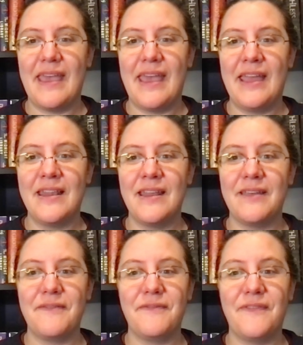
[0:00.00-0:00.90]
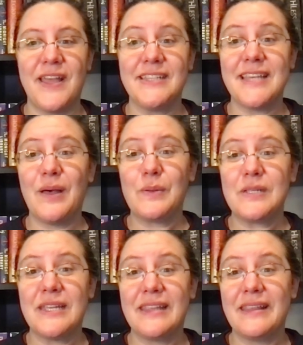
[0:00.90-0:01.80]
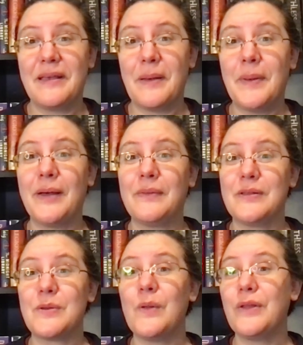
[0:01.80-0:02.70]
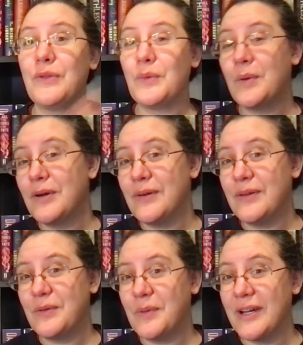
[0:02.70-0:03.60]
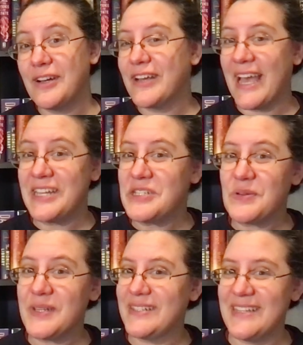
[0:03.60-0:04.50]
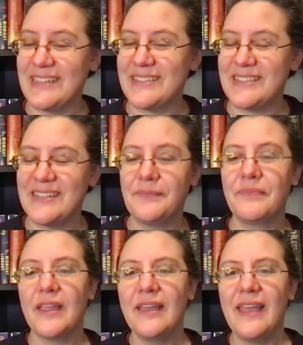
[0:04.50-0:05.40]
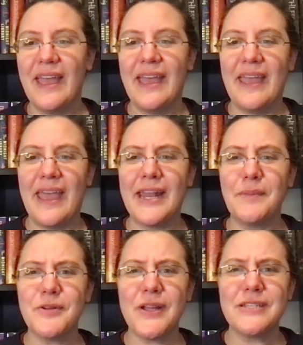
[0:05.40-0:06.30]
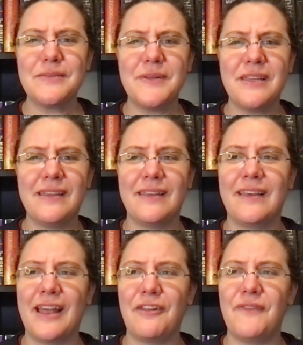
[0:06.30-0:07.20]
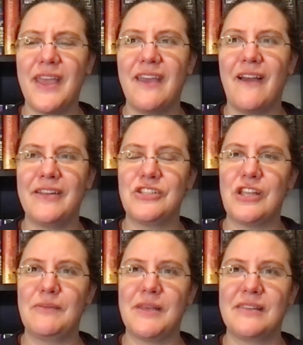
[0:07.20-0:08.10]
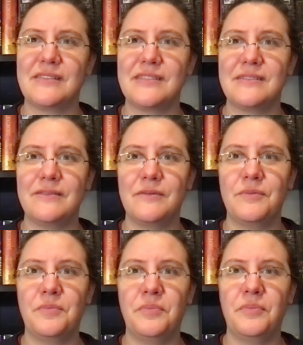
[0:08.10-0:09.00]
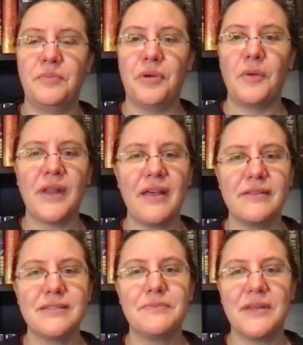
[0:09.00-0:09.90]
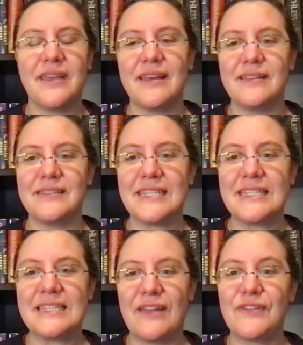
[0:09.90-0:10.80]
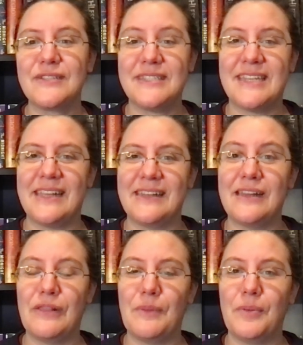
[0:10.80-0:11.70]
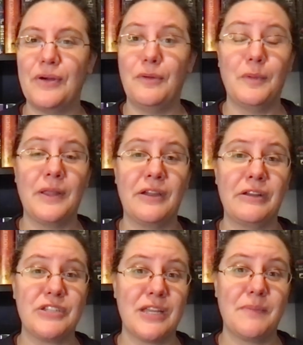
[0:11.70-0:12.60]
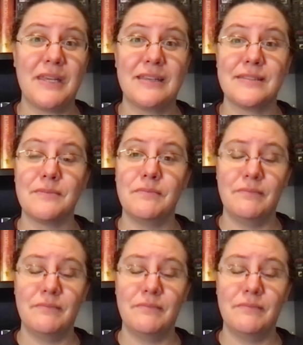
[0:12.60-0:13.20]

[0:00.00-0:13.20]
And finds out about this whole other world where kaiju exist and I'm trying to be kind of vague on Jamie's pronouns because it's never stated in the book whether Jamie is